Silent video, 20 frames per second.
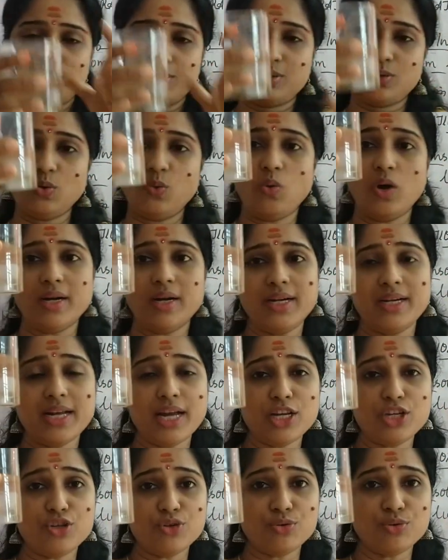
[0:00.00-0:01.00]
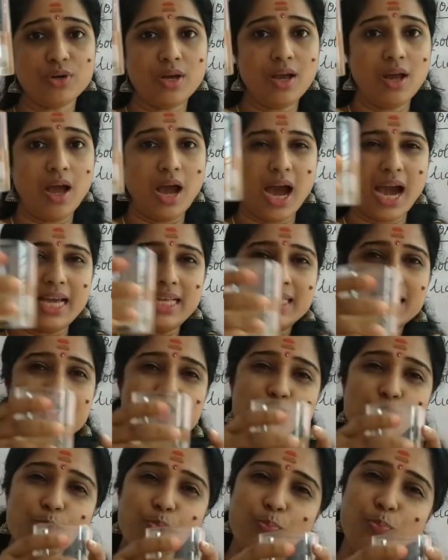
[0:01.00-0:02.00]
So what did I do? I
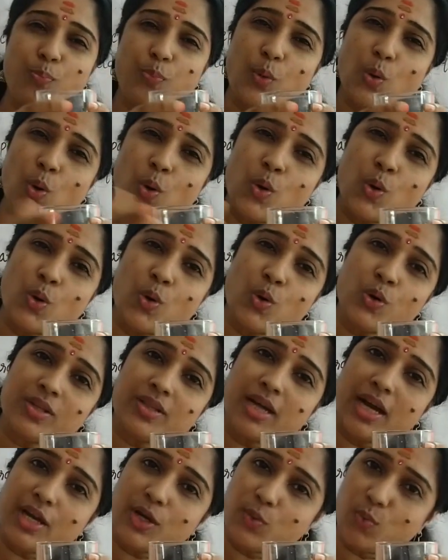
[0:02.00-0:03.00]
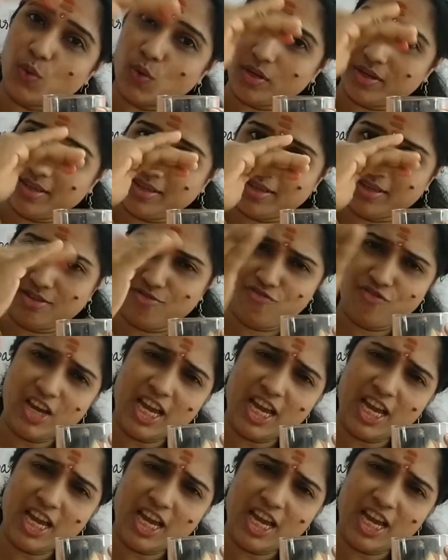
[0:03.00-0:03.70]
just pour that water